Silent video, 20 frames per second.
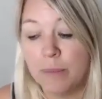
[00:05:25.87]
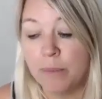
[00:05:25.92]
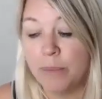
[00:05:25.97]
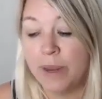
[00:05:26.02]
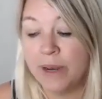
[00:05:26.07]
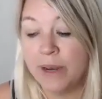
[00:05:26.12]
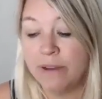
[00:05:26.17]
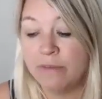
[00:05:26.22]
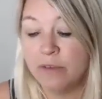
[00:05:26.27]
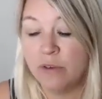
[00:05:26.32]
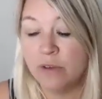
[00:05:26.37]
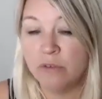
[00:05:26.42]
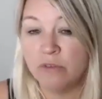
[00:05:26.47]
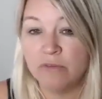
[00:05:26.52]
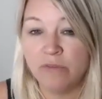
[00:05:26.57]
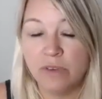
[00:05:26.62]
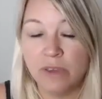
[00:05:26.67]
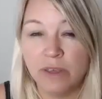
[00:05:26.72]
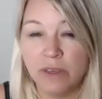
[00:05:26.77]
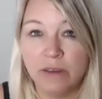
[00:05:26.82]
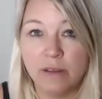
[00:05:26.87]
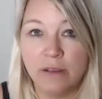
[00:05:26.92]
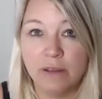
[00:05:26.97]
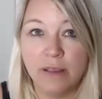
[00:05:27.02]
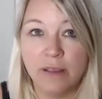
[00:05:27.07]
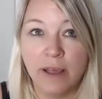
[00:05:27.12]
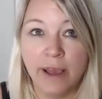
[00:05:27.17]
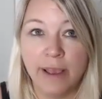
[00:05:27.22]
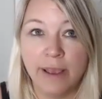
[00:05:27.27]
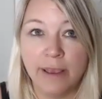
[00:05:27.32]
But if you feel
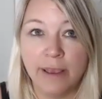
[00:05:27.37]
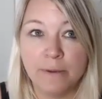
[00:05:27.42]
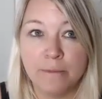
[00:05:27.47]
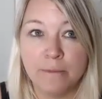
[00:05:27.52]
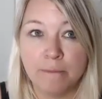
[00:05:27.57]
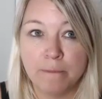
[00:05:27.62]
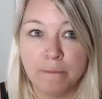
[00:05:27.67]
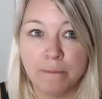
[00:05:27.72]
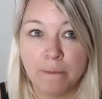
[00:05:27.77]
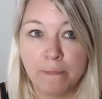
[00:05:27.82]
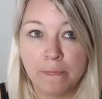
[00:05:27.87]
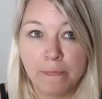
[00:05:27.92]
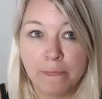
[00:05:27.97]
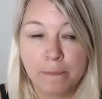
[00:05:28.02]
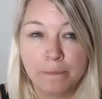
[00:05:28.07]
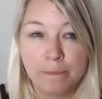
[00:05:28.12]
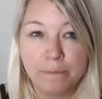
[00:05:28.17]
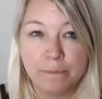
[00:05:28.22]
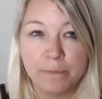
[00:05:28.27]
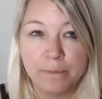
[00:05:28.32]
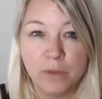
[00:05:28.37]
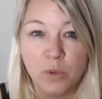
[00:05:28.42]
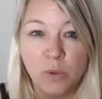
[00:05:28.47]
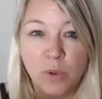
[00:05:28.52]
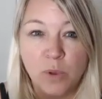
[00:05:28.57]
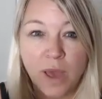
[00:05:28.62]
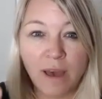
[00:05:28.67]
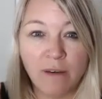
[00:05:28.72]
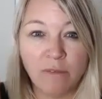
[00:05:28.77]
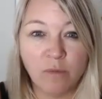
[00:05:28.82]
like you
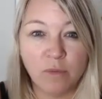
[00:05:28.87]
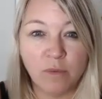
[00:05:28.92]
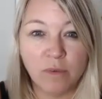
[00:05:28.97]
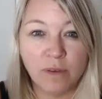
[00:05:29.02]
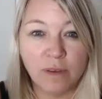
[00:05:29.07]
have